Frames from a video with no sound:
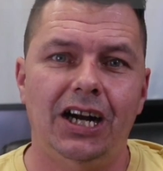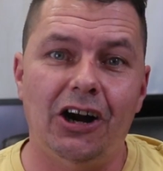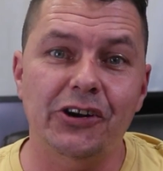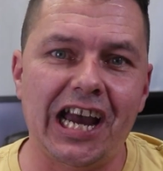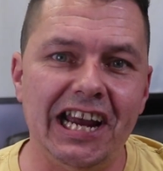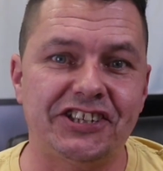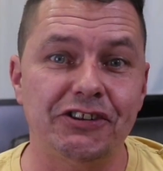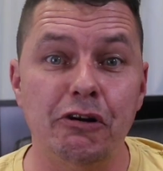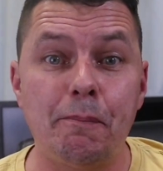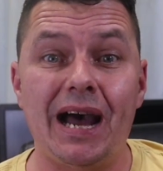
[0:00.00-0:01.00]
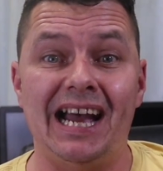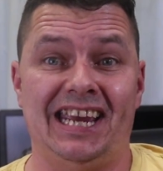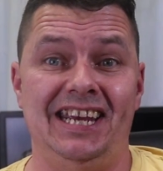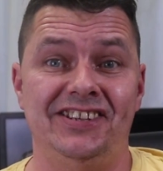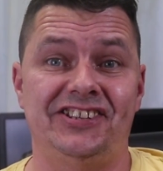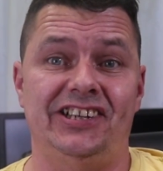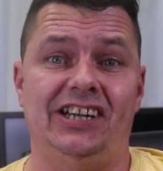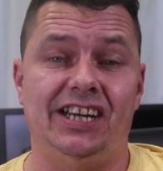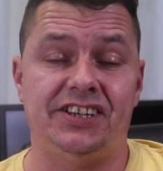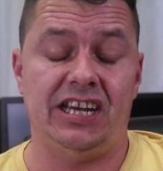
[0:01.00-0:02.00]
Okay, so we're back
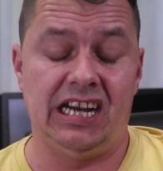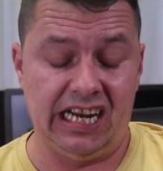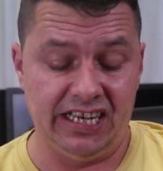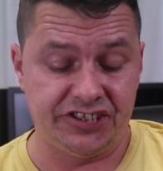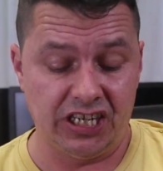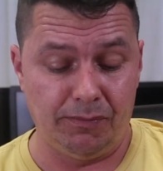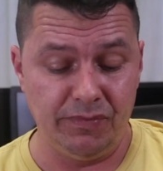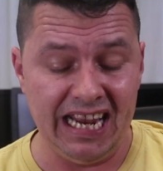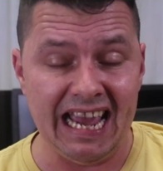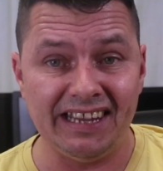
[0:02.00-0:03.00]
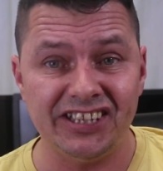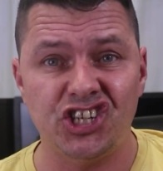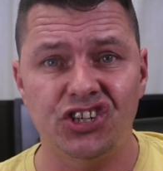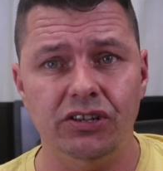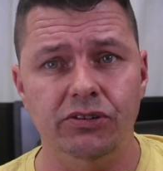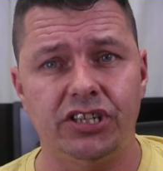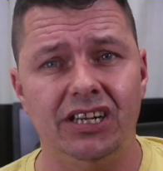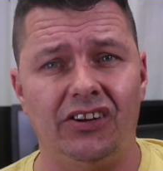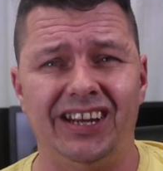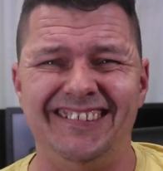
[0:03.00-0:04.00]
inside, and yeah, the
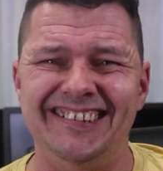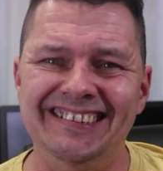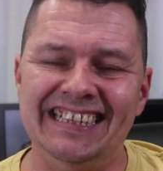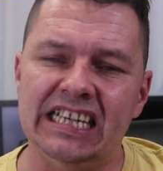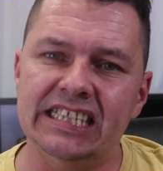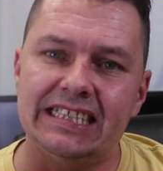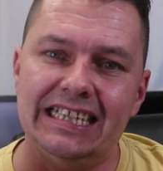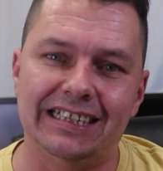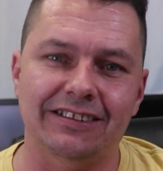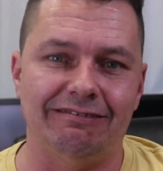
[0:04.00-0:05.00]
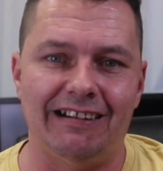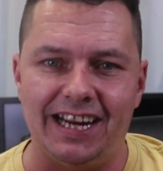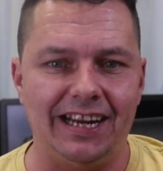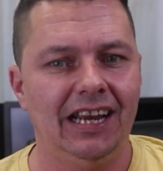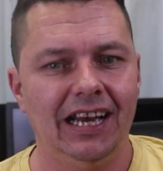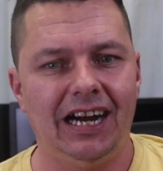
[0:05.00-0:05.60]
shooting on it is not great.